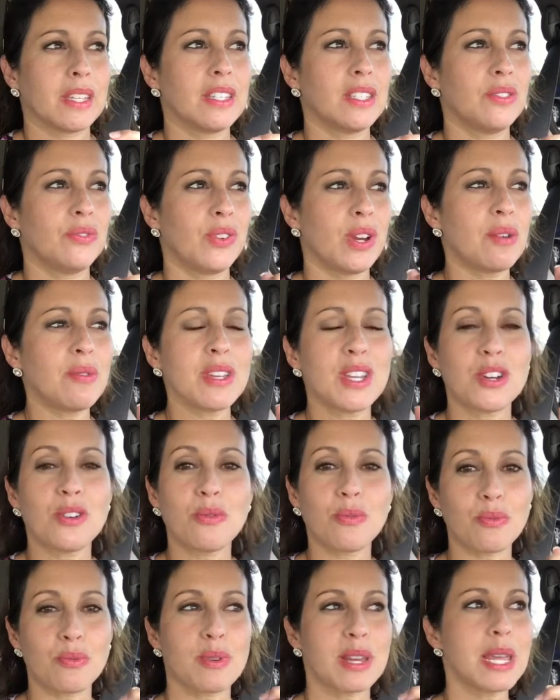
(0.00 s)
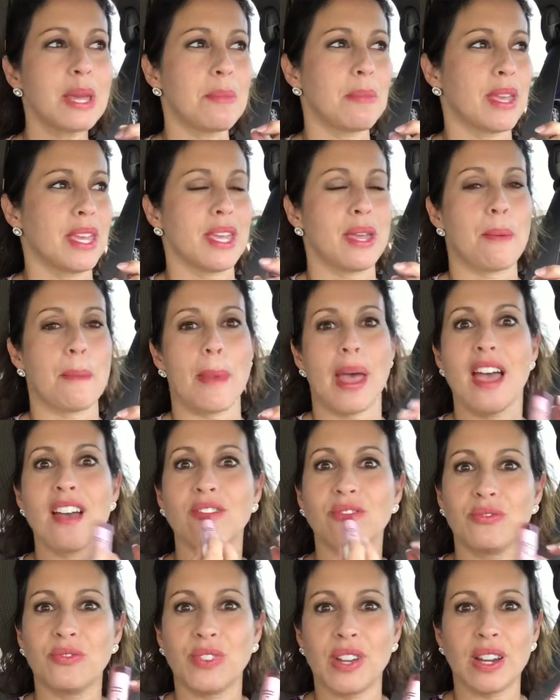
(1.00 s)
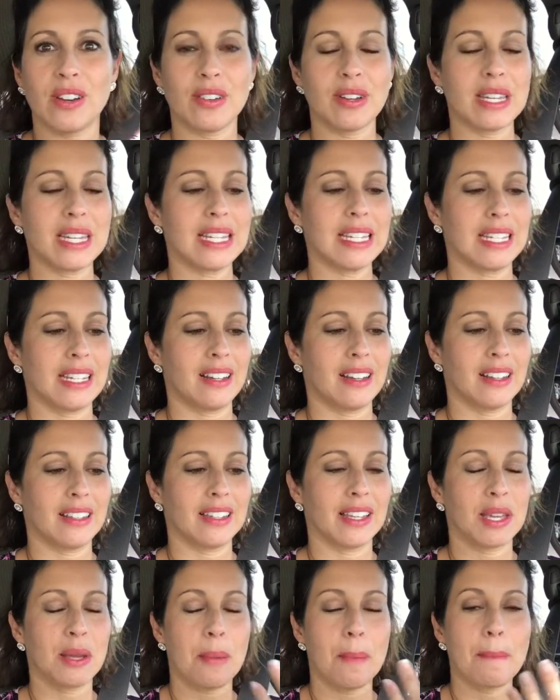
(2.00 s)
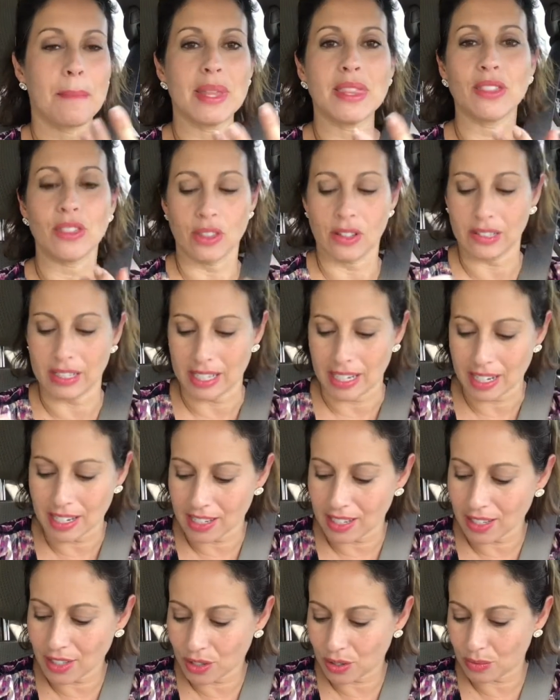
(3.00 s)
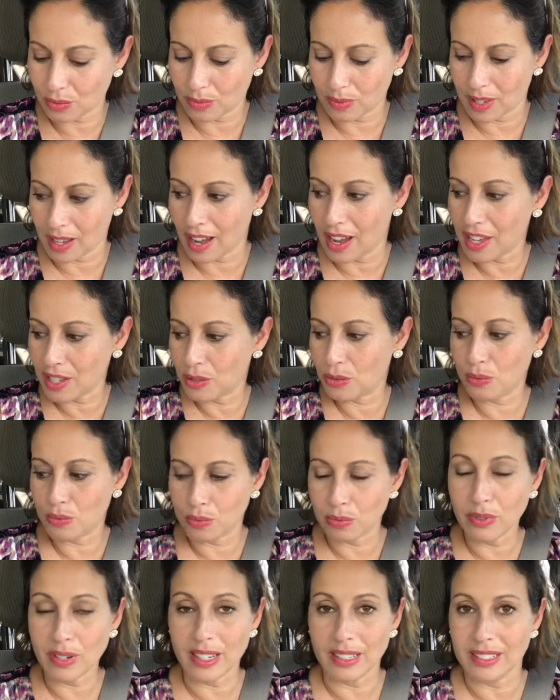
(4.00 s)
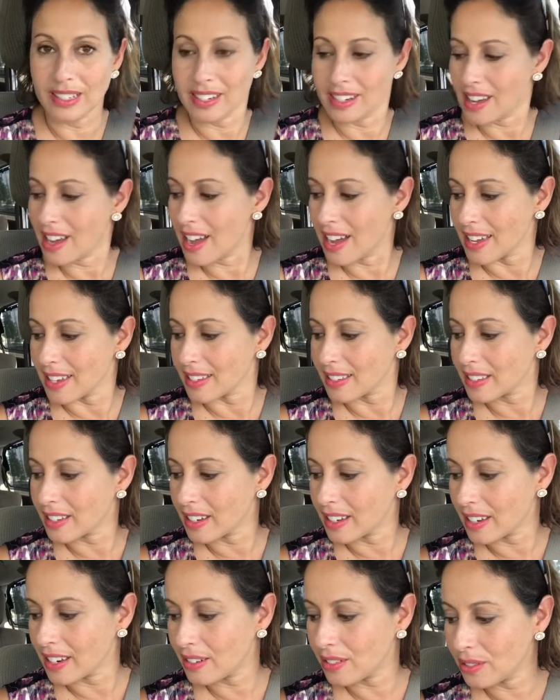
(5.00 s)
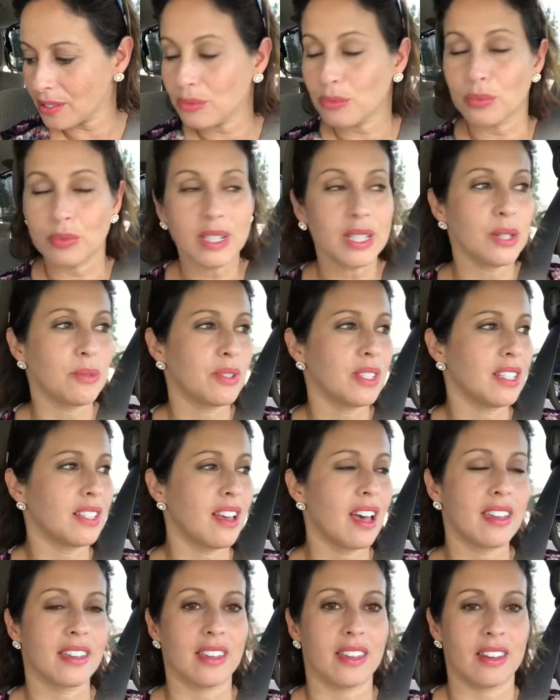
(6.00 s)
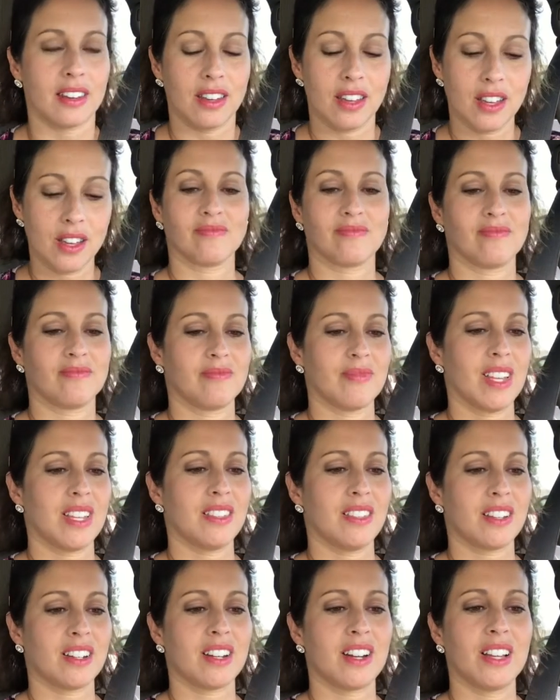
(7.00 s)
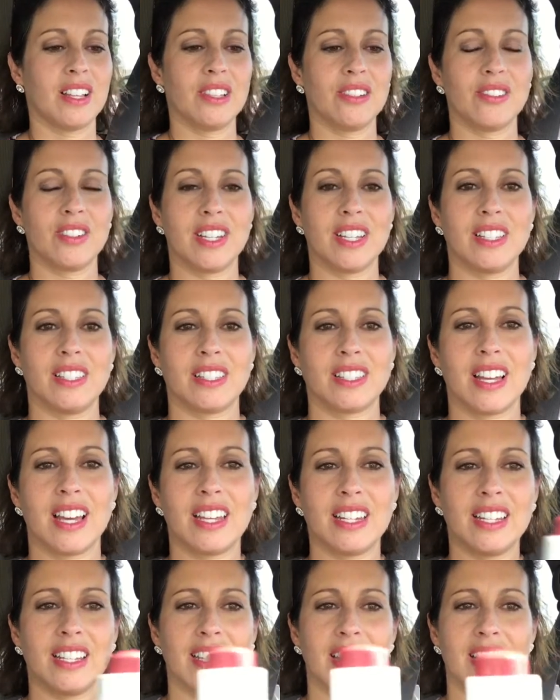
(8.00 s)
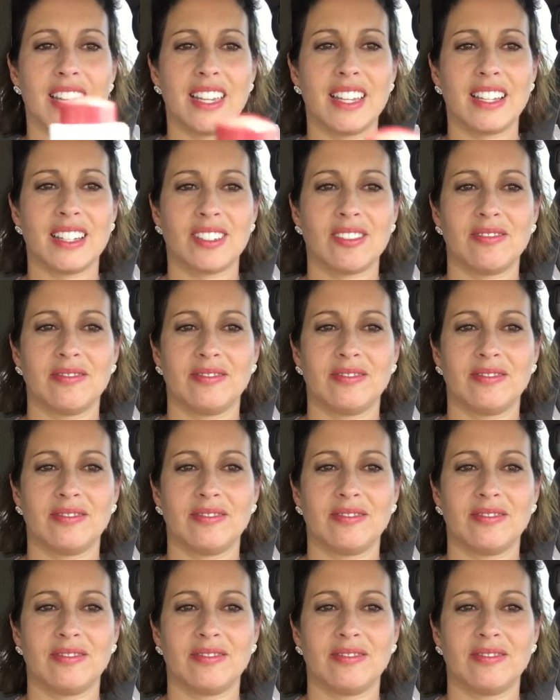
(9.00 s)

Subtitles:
it's very creamy and very like menthol-y. It's really nice. I really, really like it. And the color is kind of like,